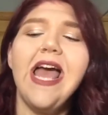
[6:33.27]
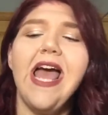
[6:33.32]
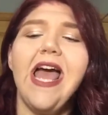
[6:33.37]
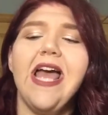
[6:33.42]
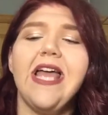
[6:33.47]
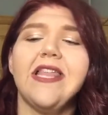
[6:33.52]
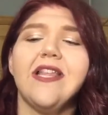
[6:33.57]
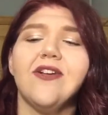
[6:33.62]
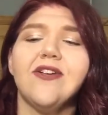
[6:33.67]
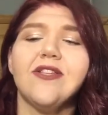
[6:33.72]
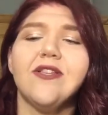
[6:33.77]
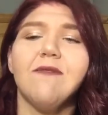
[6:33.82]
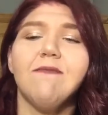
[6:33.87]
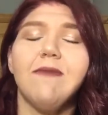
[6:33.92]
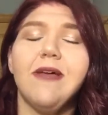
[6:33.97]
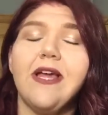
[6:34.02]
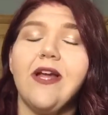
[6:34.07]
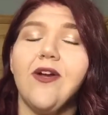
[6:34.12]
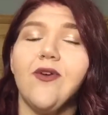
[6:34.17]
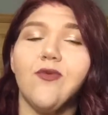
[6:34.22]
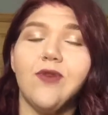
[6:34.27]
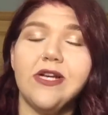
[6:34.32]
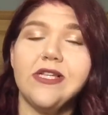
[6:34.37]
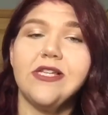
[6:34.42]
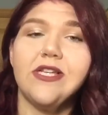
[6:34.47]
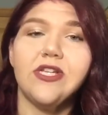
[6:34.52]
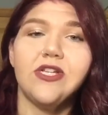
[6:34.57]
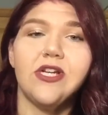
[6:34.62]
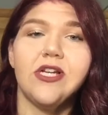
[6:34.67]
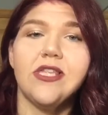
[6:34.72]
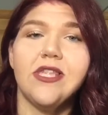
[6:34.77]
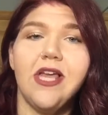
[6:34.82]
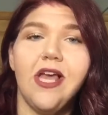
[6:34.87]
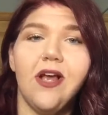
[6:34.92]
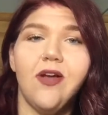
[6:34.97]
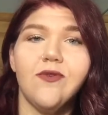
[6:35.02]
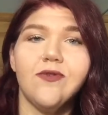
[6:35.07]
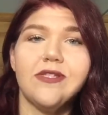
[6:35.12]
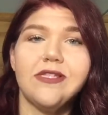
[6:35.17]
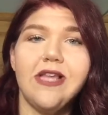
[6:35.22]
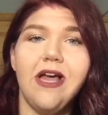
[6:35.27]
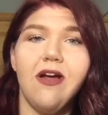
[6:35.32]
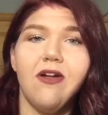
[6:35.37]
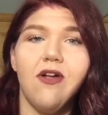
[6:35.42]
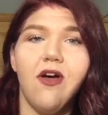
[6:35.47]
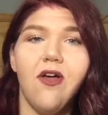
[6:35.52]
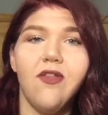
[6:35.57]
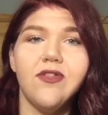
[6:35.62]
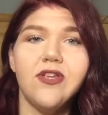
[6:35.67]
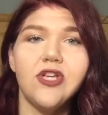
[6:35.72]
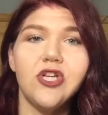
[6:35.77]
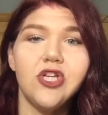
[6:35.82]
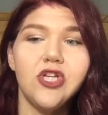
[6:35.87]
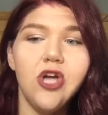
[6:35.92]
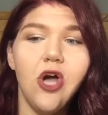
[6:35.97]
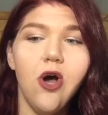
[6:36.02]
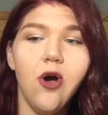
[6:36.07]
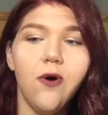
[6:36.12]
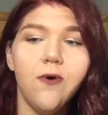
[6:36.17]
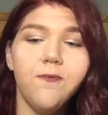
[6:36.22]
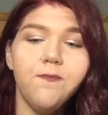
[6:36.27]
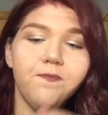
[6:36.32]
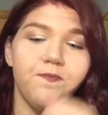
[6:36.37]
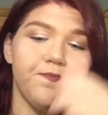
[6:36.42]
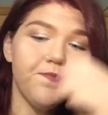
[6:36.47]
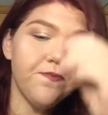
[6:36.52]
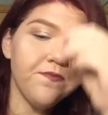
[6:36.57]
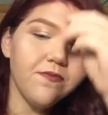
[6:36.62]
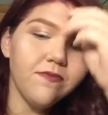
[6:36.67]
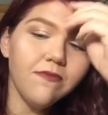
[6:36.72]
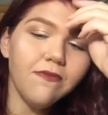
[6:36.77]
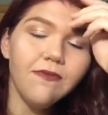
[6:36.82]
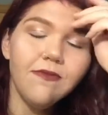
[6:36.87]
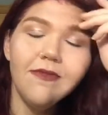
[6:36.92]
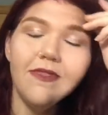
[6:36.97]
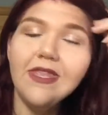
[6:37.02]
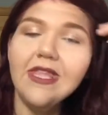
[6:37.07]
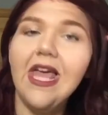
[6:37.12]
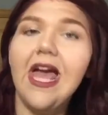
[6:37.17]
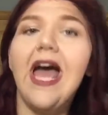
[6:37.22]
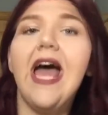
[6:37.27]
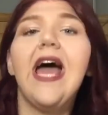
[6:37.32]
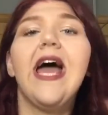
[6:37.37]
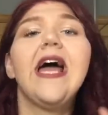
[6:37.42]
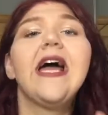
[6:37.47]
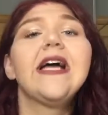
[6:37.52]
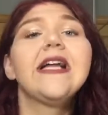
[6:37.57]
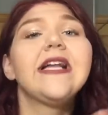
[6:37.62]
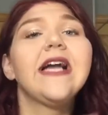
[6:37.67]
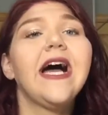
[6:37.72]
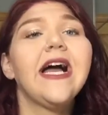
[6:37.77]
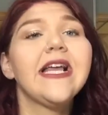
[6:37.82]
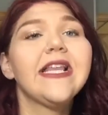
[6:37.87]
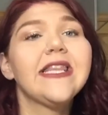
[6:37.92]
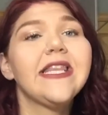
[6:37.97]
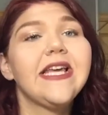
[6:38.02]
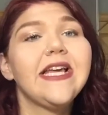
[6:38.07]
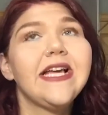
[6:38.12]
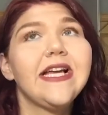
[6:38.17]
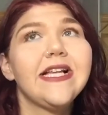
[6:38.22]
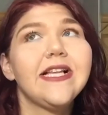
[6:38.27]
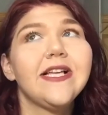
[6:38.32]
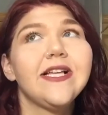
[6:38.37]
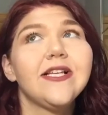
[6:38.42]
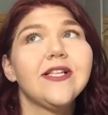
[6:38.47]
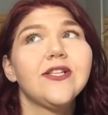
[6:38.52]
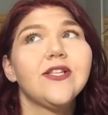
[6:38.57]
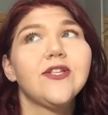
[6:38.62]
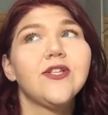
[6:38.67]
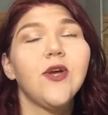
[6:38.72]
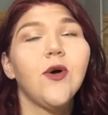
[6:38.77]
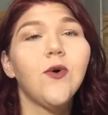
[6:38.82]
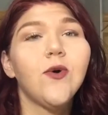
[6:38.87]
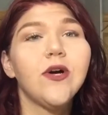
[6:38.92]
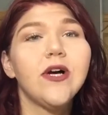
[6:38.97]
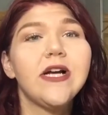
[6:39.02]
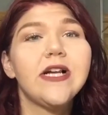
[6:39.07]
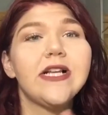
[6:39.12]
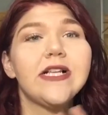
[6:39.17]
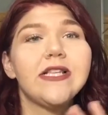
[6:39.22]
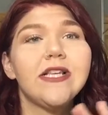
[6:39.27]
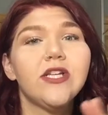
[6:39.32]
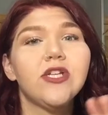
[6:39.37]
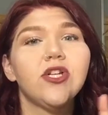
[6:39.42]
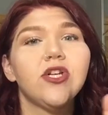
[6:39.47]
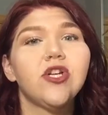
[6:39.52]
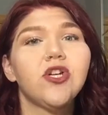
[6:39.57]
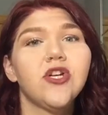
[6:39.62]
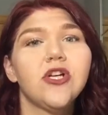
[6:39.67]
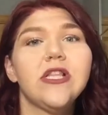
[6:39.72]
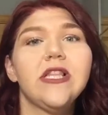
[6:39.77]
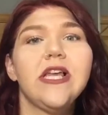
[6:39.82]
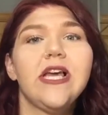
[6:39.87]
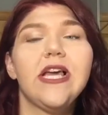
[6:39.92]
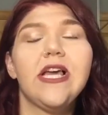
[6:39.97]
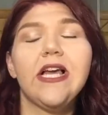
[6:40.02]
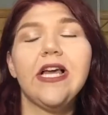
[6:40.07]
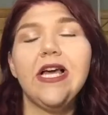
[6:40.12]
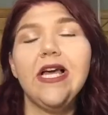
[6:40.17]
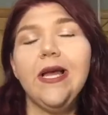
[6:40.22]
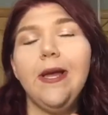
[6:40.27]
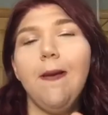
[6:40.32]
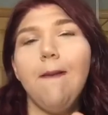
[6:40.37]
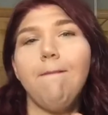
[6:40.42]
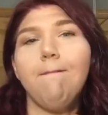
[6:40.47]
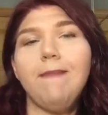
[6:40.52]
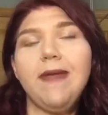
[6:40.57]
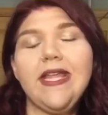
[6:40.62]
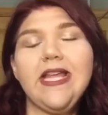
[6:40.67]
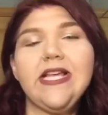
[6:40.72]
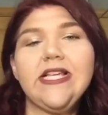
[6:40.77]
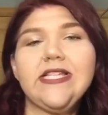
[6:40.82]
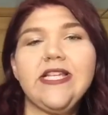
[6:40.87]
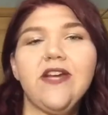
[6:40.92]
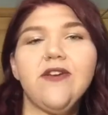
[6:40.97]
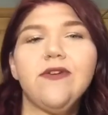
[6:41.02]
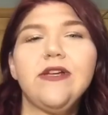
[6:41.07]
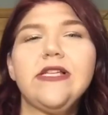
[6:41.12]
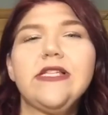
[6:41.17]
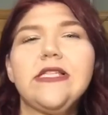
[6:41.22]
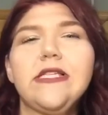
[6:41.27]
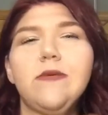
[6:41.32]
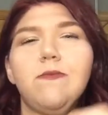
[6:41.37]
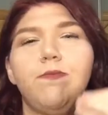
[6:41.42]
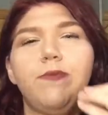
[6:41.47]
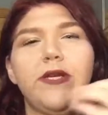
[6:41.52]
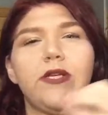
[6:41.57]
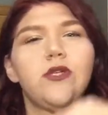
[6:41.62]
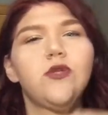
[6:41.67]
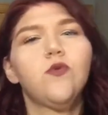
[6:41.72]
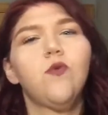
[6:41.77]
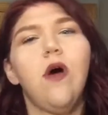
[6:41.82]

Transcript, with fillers: And there's some like crazy shit that goes down on this show. And I think it is so good. It's such a good like mini series to binge